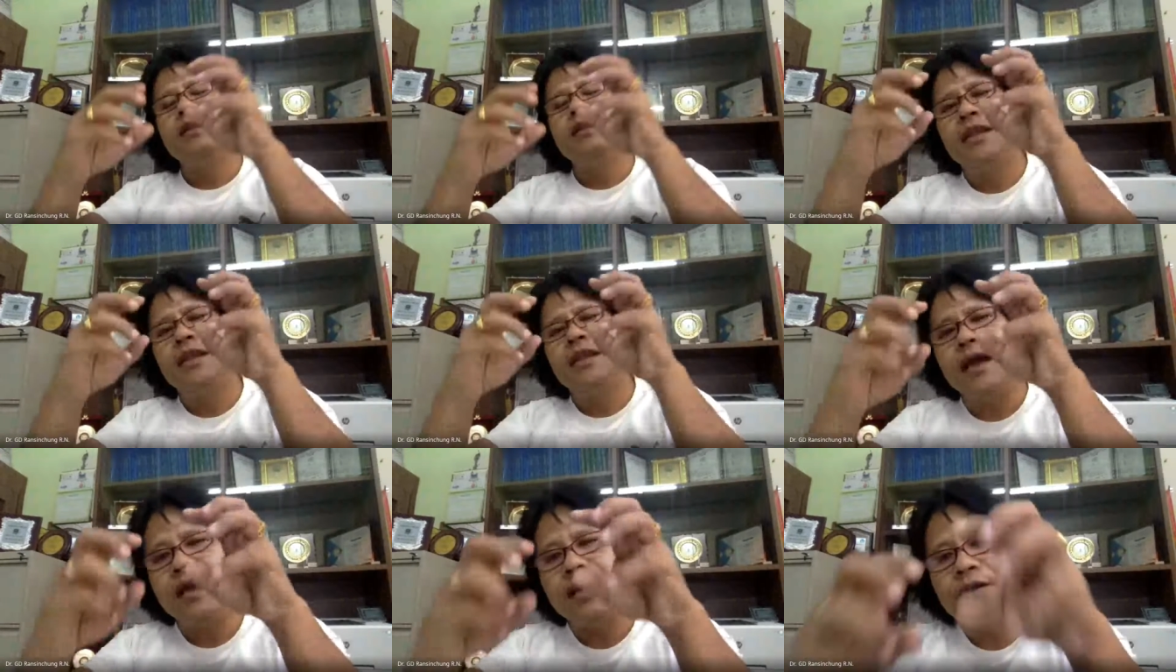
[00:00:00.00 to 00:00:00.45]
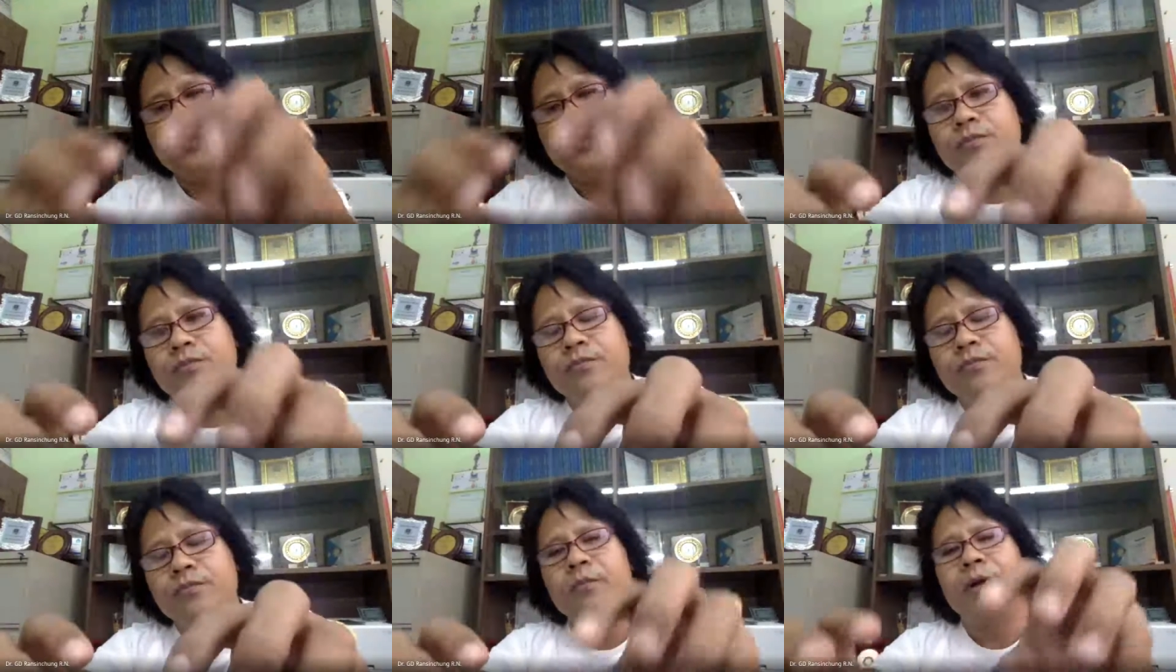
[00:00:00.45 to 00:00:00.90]
that
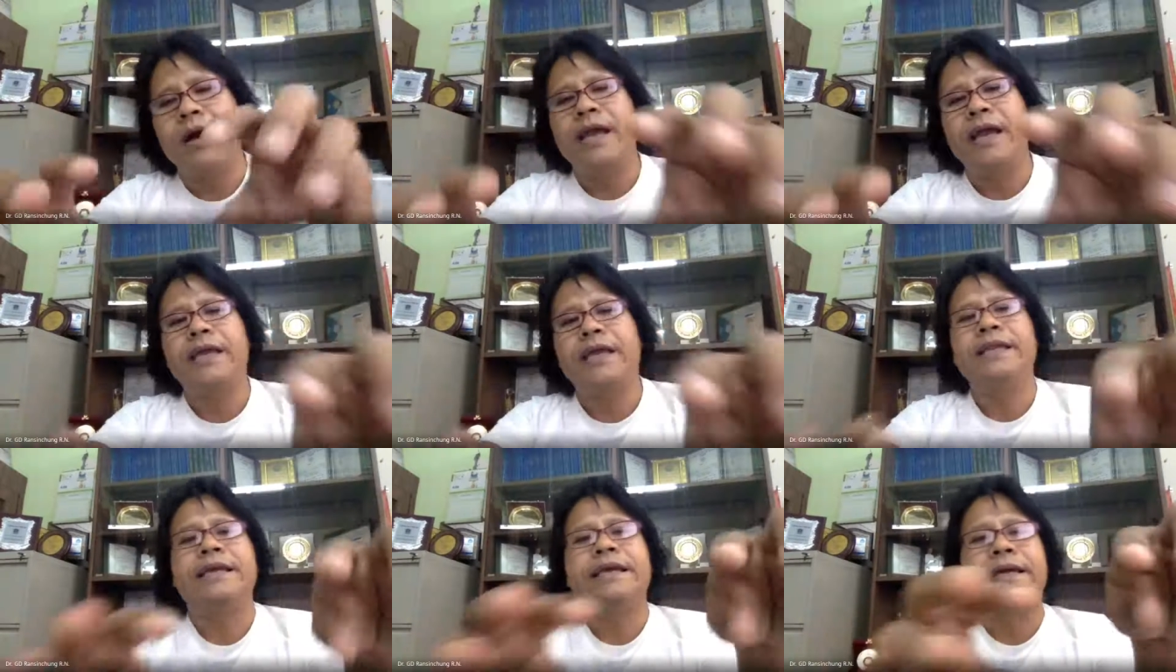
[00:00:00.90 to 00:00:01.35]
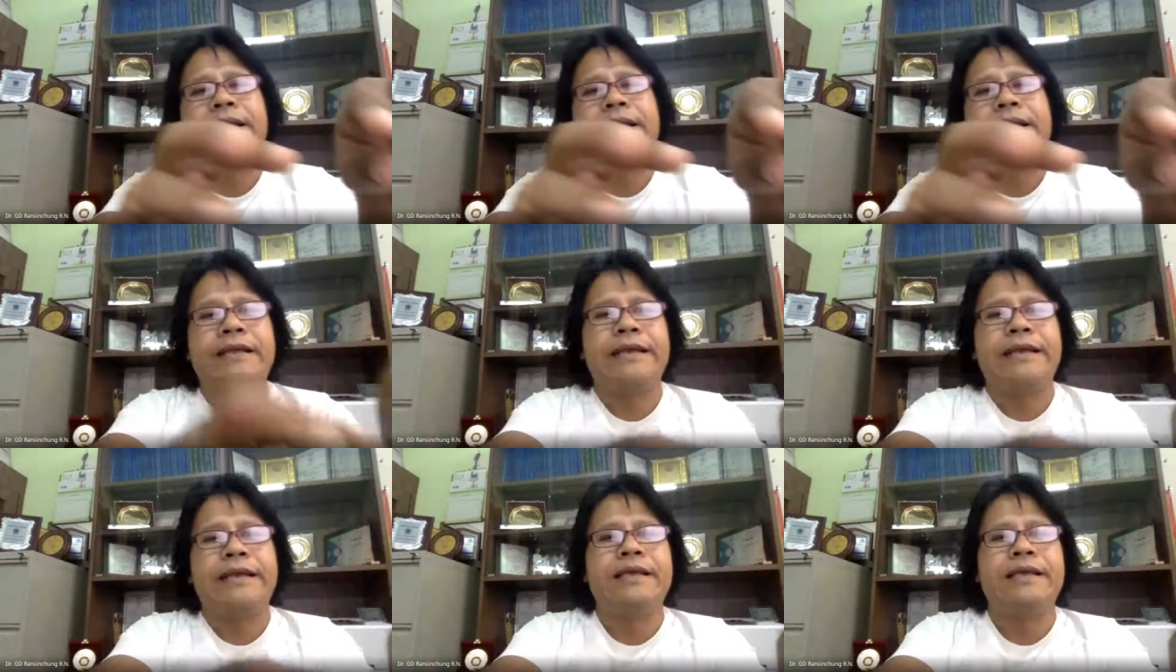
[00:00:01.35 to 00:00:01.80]
might
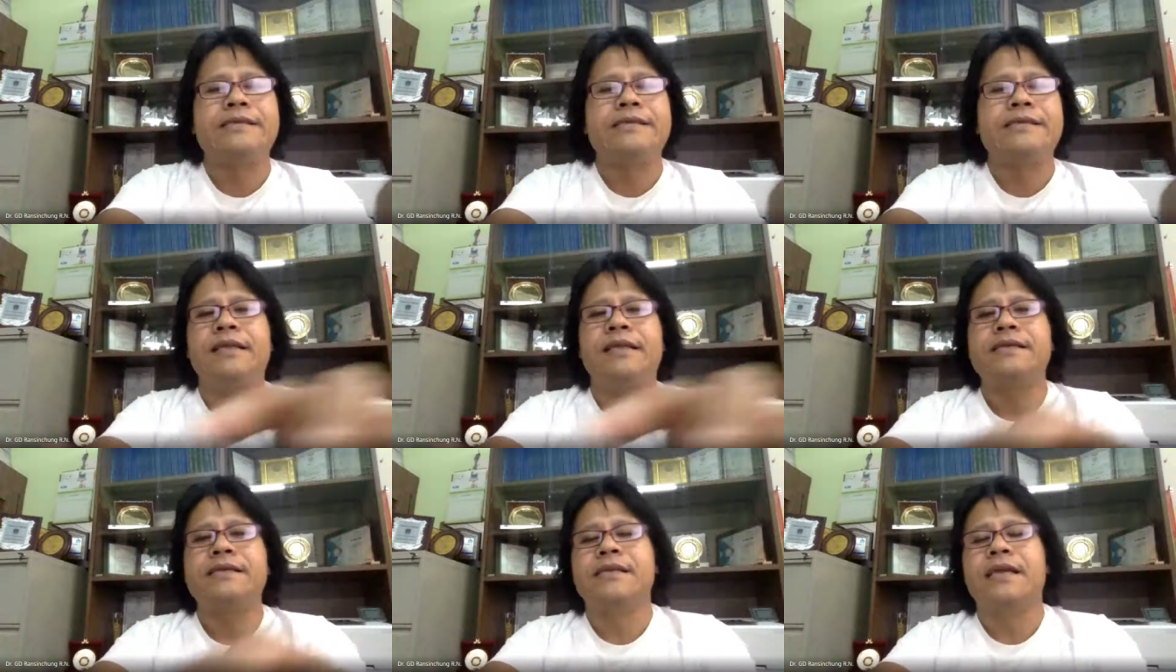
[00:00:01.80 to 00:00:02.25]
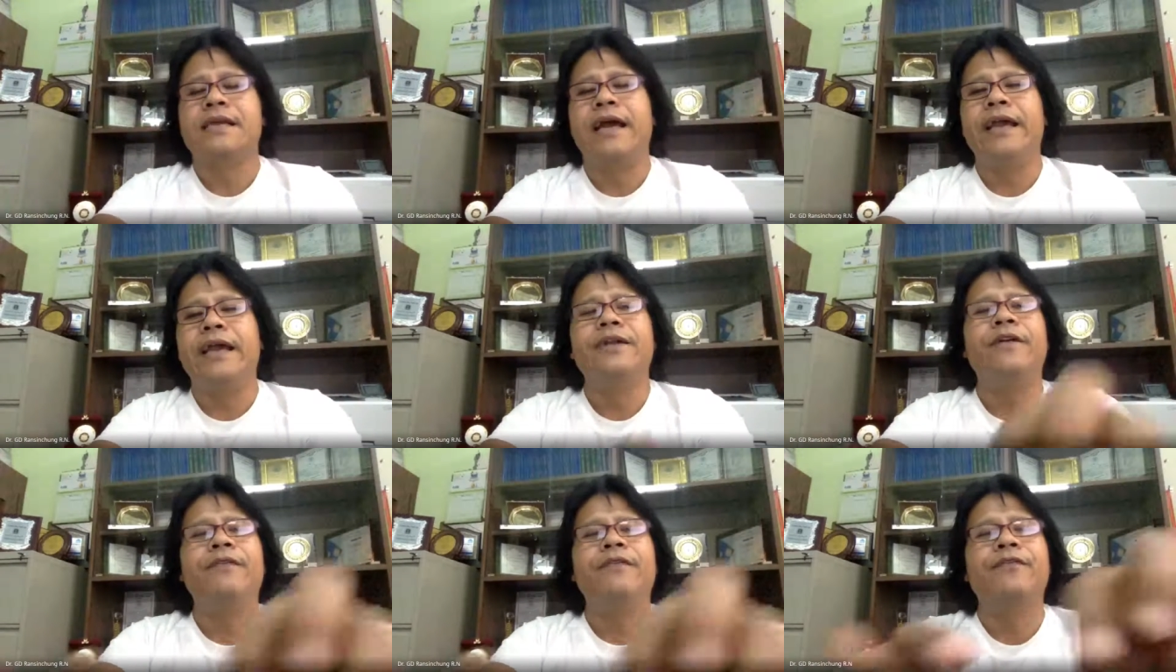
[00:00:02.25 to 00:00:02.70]
create this
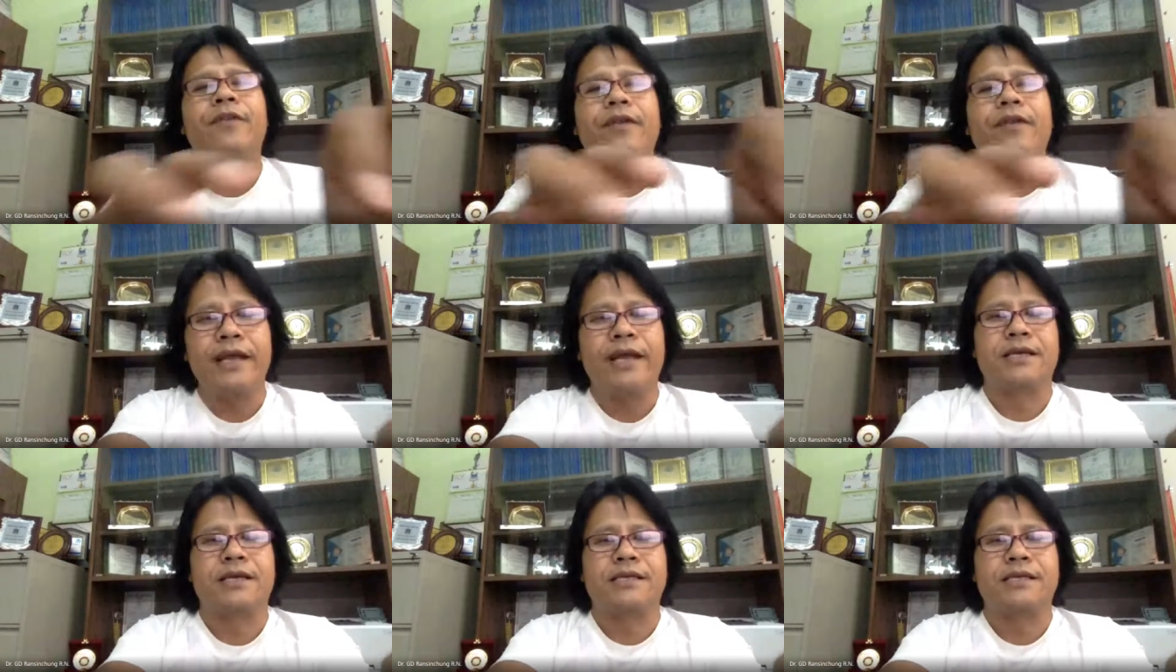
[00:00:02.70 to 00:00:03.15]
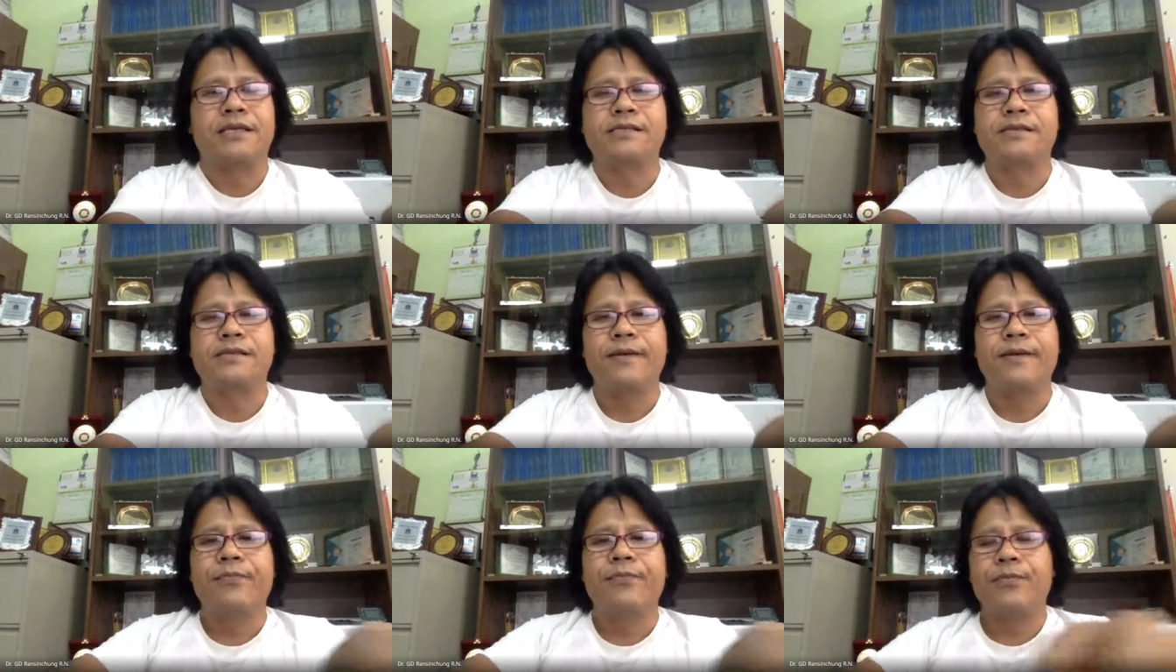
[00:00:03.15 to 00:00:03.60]
kind of cracks.